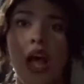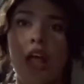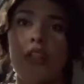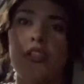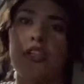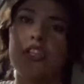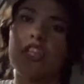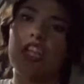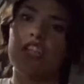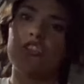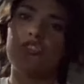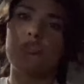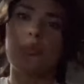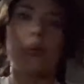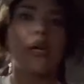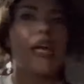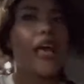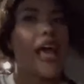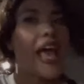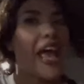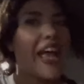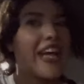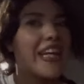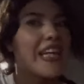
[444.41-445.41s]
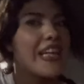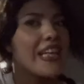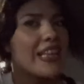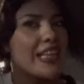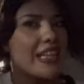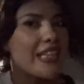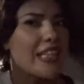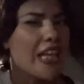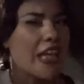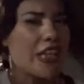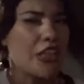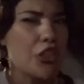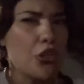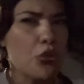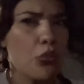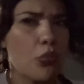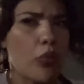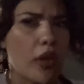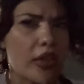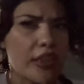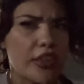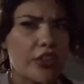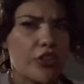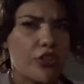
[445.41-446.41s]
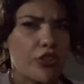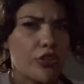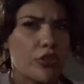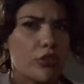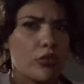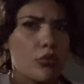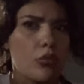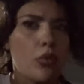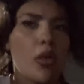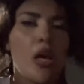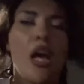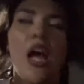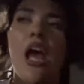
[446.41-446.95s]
they're not doing anything that you want to do,